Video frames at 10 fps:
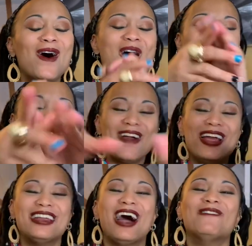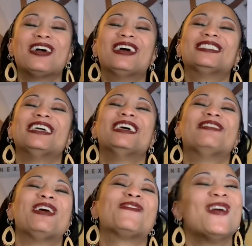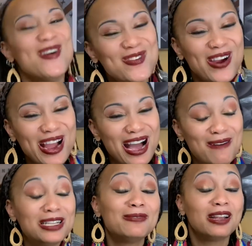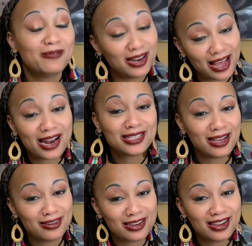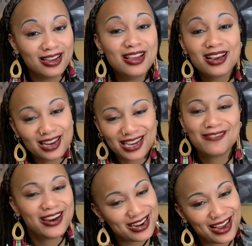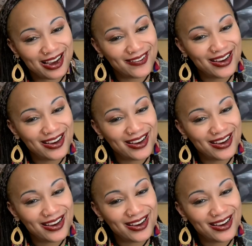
All right, now we're coming to the end of our program. It's about to be a lot of talking. Click away now.